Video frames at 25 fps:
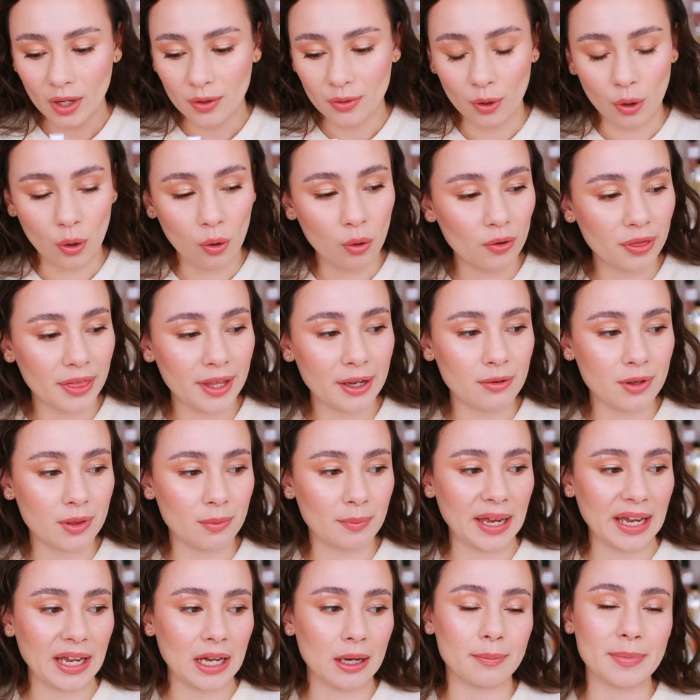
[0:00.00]
the whole thing with
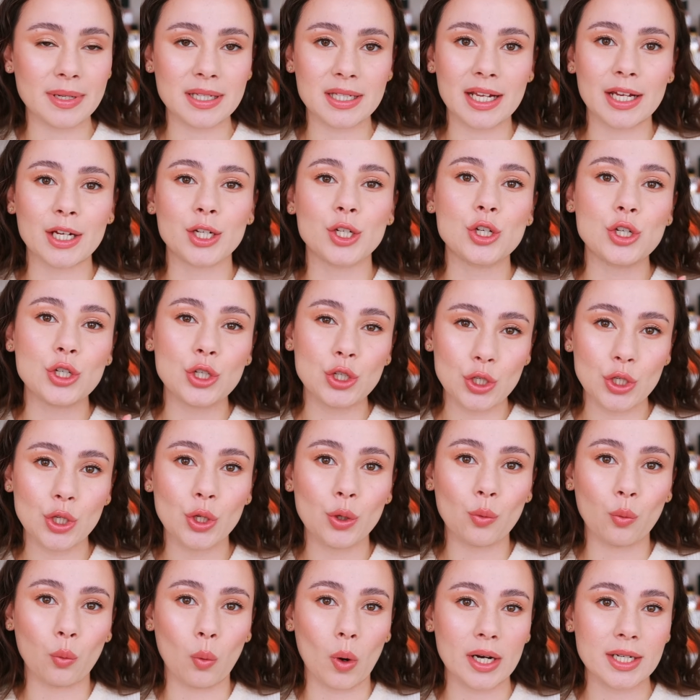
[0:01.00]
makeup, it's like, do
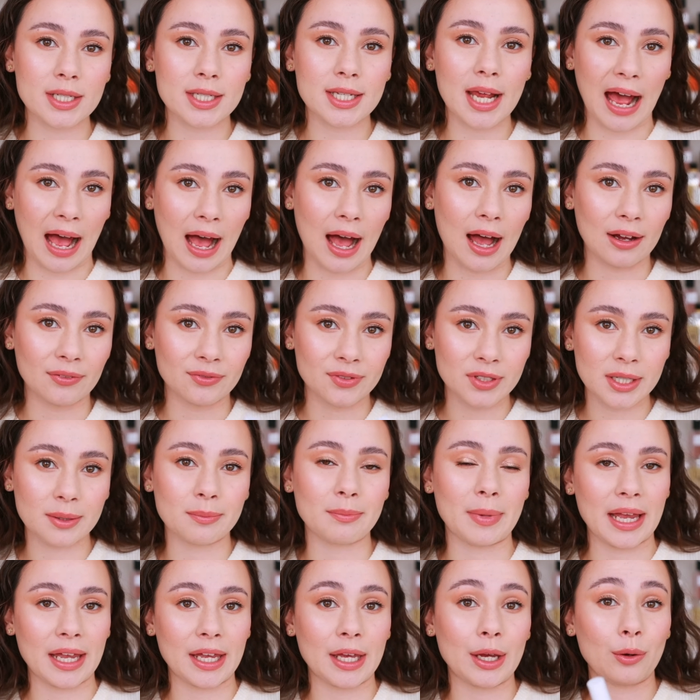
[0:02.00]
you want to have to
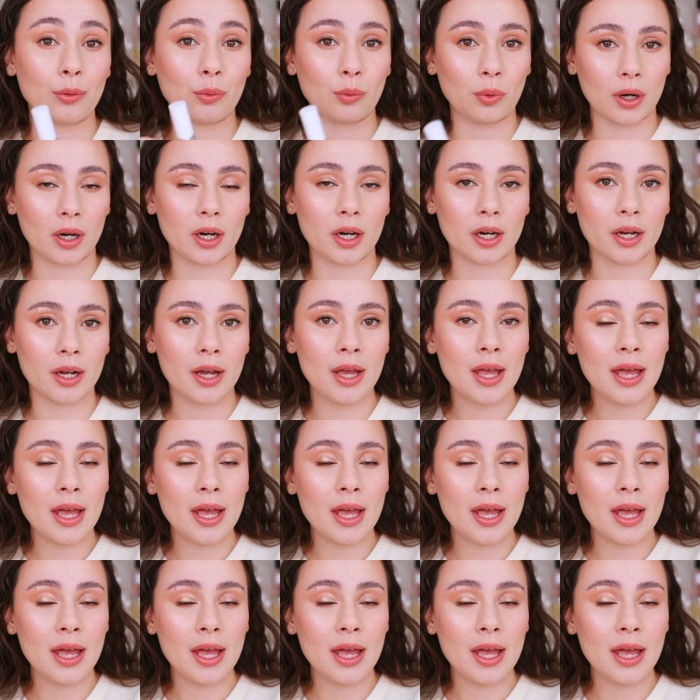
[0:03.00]
make it work?